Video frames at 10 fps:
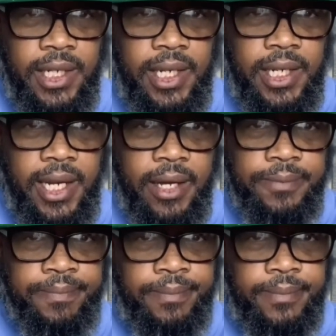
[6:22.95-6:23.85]
in and out.
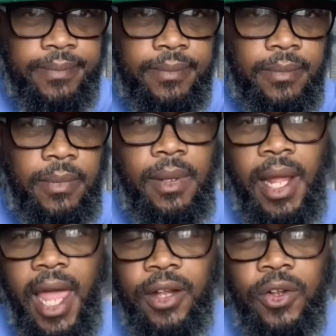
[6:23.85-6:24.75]

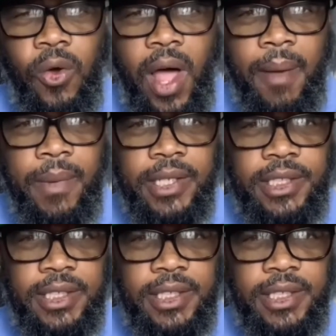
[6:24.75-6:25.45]
I don't know how much